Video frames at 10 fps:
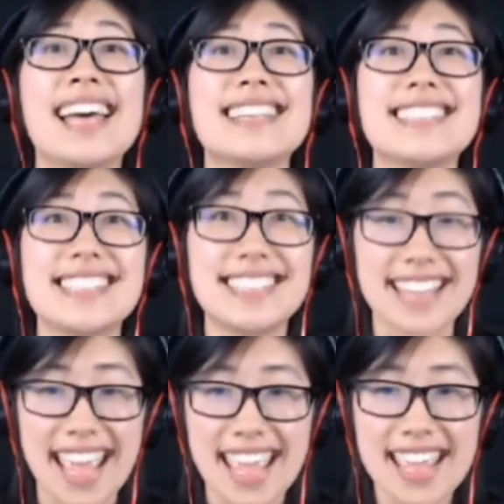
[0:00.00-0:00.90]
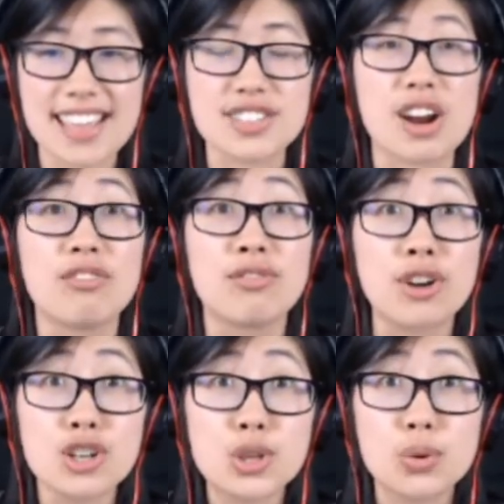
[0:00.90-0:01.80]
Today is our
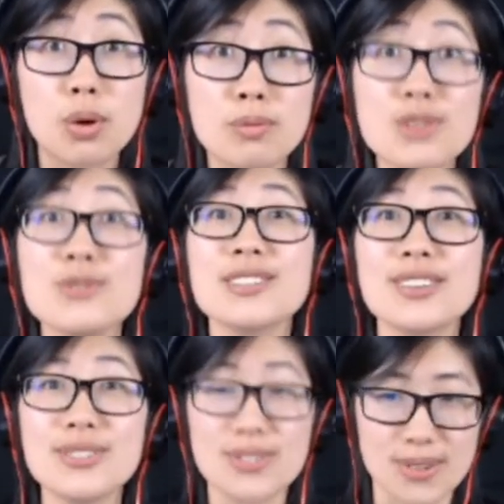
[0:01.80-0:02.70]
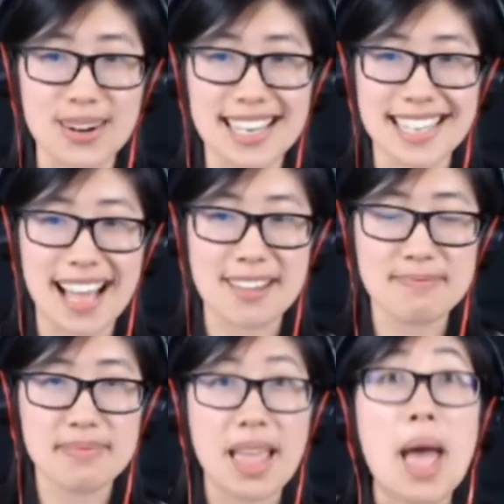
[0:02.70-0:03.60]
virtual musical story
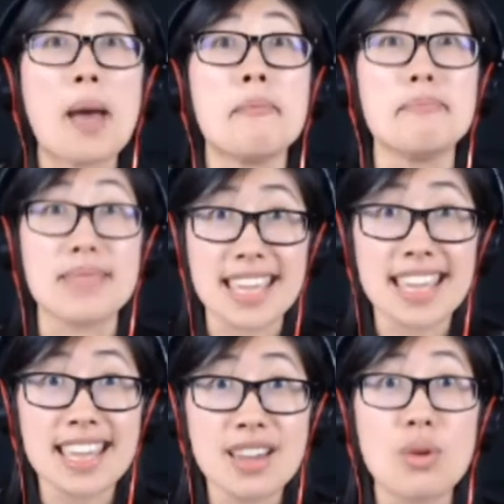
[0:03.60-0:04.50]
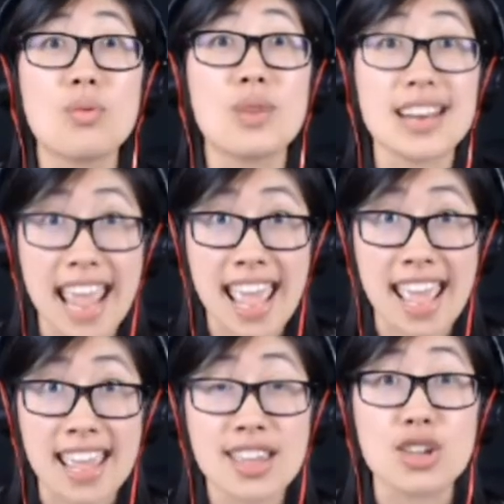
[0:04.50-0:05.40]
time. Me,
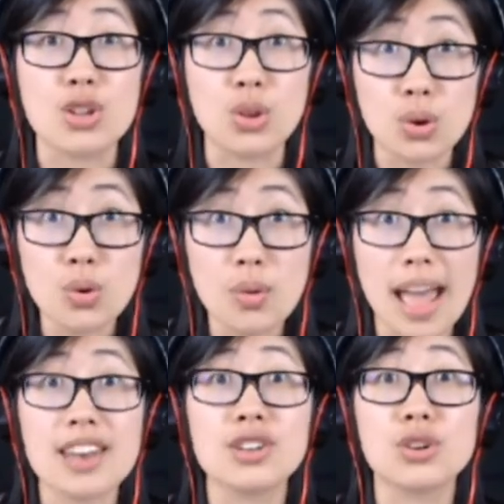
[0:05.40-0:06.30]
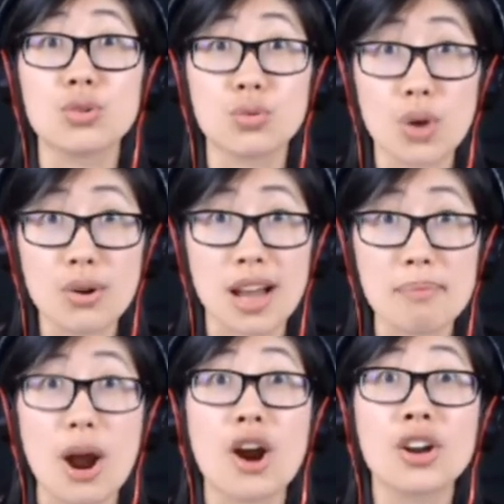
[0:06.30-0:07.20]
Renee, you and your
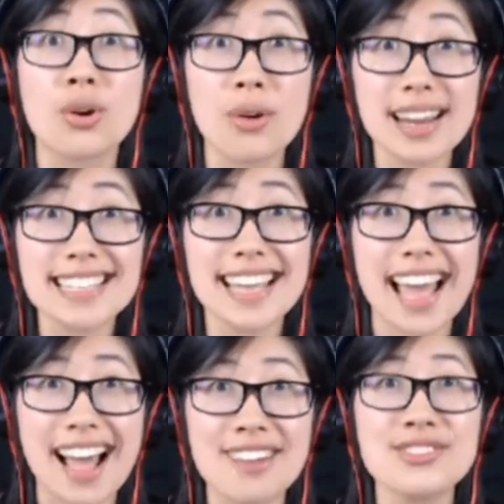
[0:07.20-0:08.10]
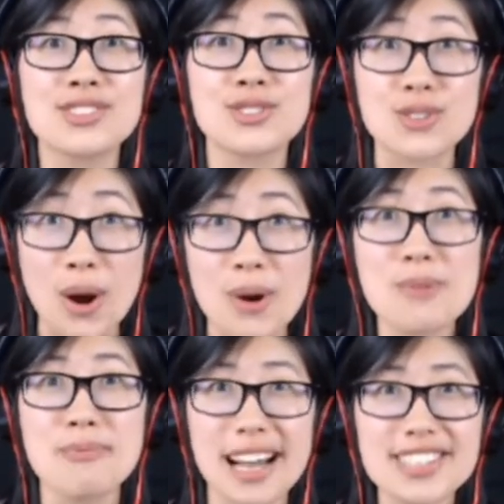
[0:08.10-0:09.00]
grown-up are going to have so
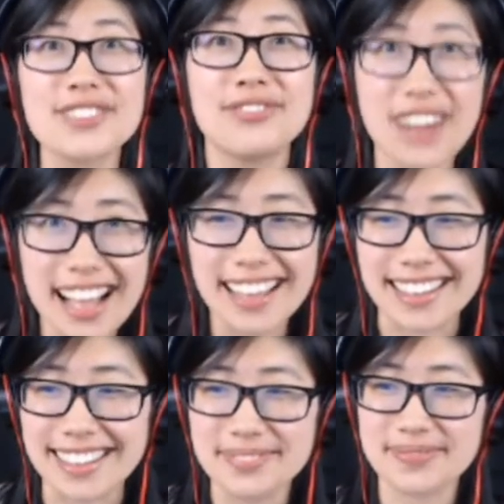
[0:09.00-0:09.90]
much fun.